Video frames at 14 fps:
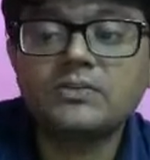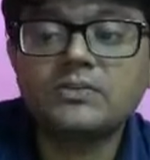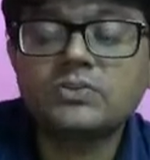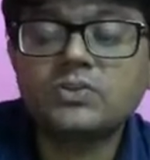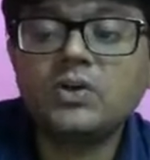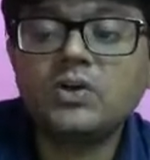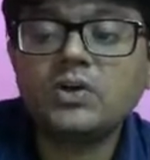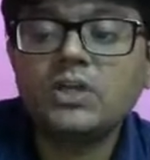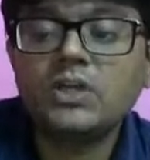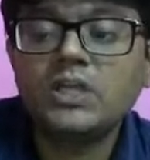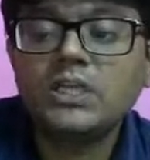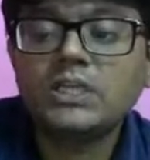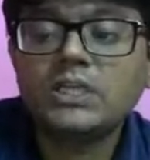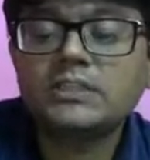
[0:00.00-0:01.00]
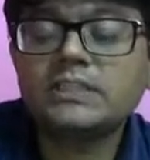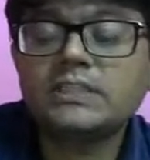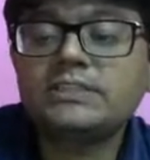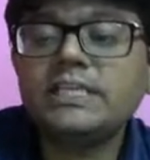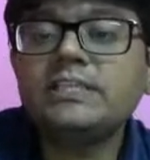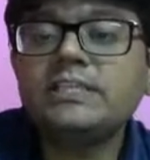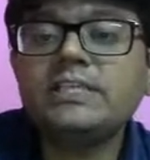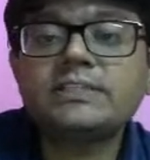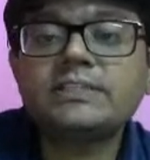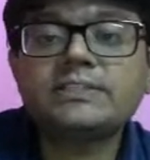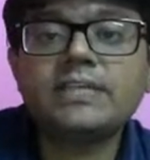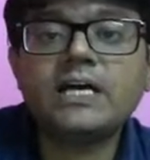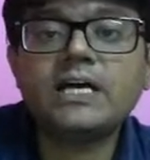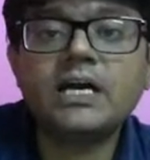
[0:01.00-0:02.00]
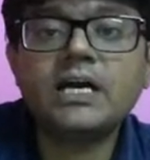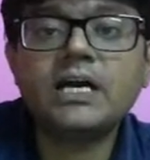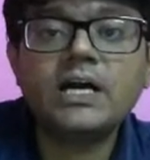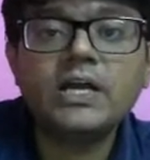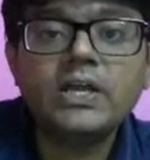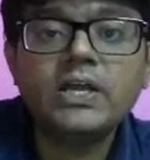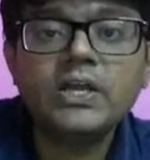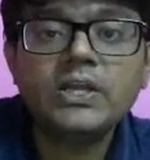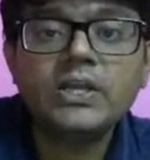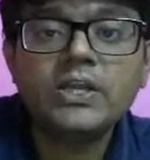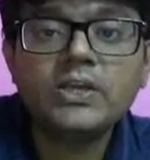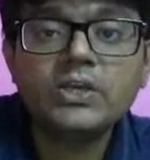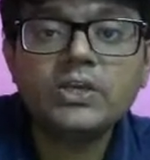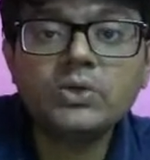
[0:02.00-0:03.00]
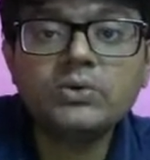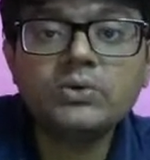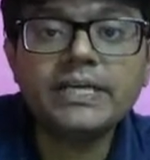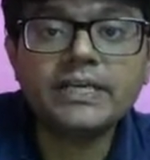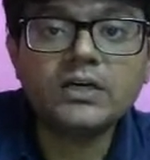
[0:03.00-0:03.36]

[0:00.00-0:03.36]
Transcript: So the CGS unit